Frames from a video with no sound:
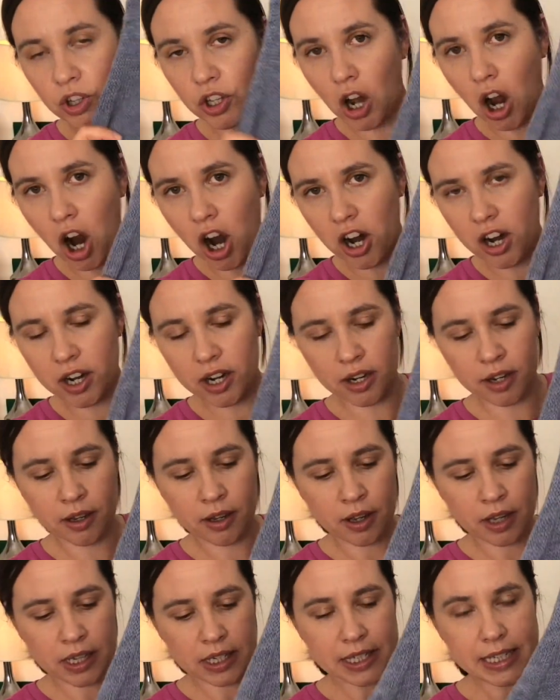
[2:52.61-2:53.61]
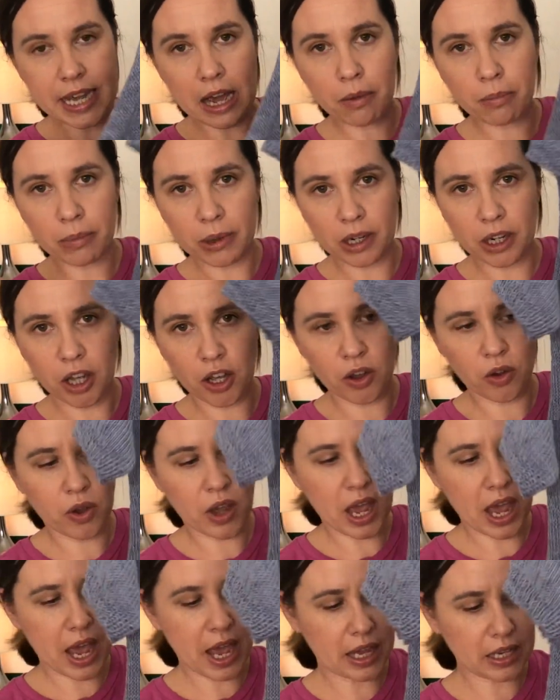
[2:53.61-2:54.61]
yarn down below,
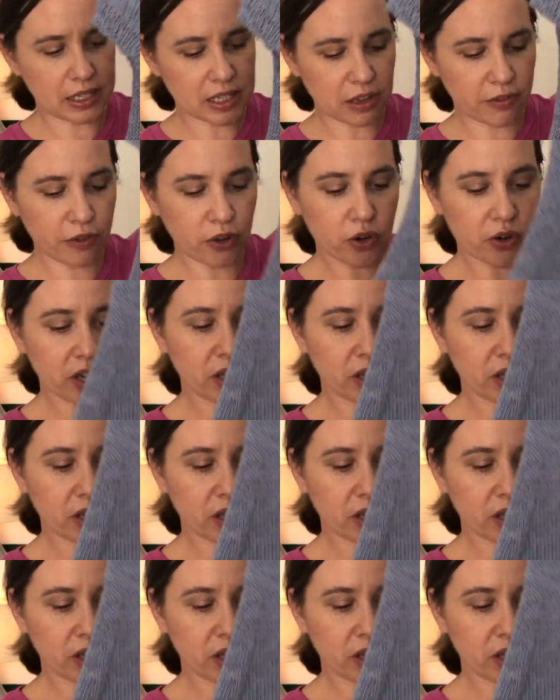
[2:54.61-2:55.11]
and if you're